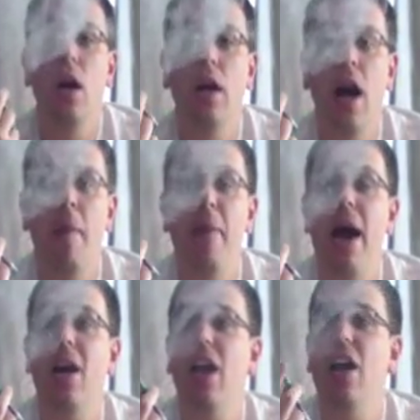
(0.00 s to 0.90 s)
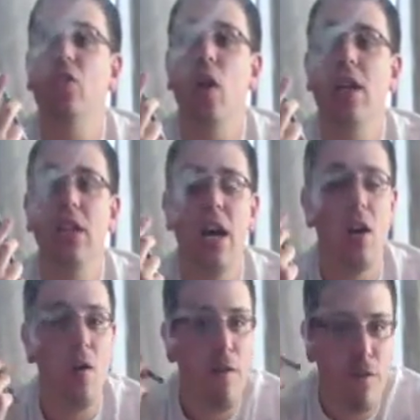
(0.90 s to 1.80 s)
Not bad clouds right
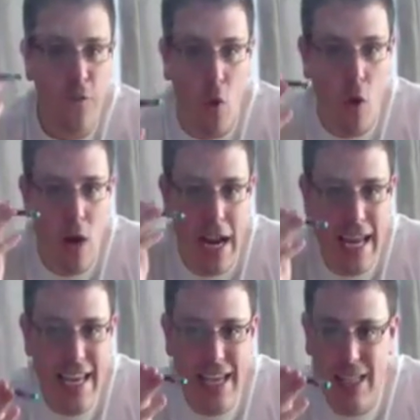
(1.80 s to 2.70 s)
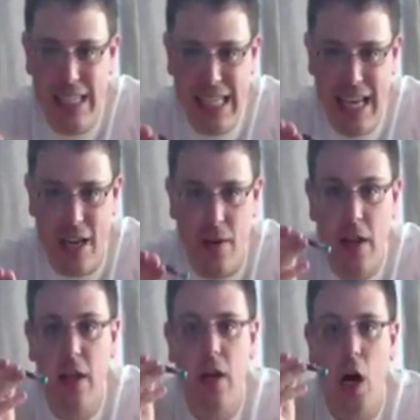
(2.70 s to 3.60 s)
there for an e-cig.
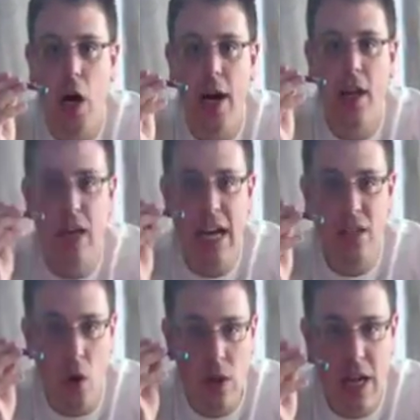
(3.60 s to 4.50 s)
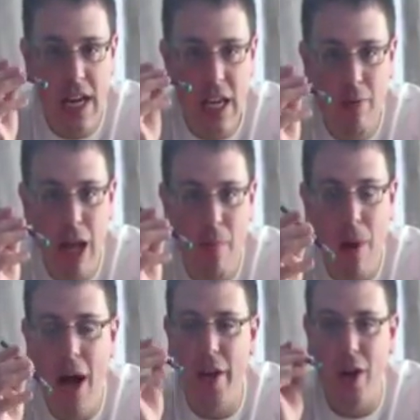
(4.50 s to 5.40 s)
Alright, you guys always got to keep that in
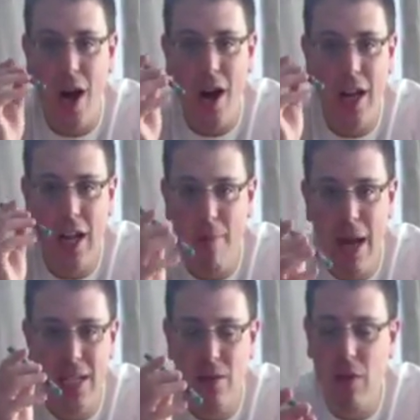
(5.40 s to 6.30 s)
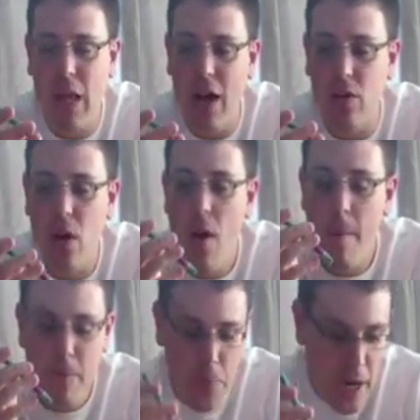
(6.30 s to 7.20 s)
mind. You're not going to get massive clouds.
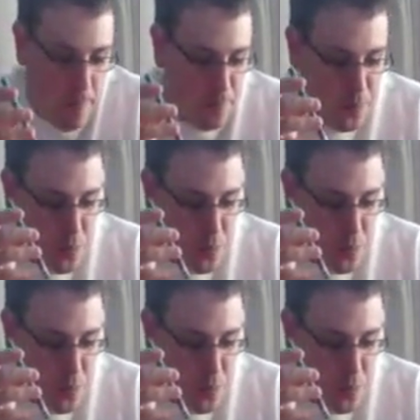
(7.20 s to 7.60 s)
But